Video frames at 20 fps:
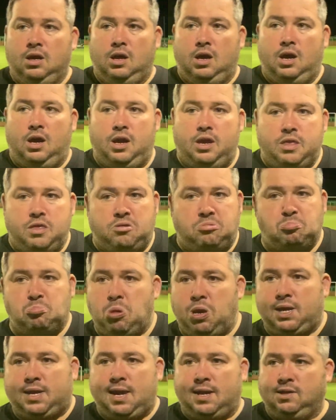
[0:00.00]
And
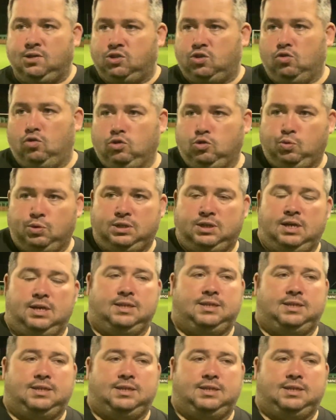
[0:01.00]
against us, we see it